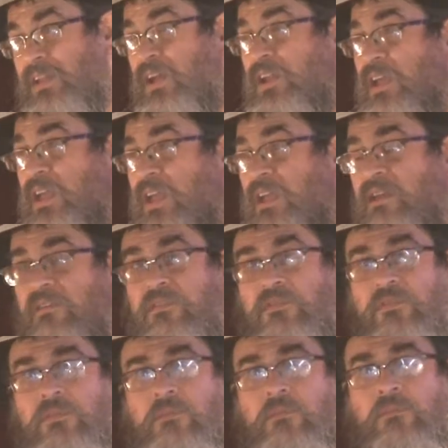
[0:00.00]
going to give,
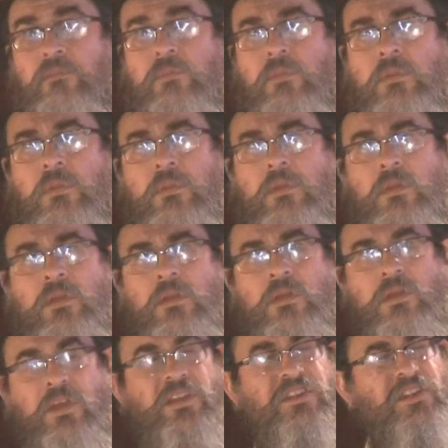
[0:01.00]

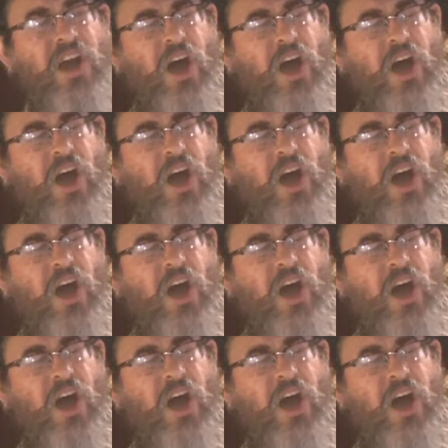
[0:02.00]
is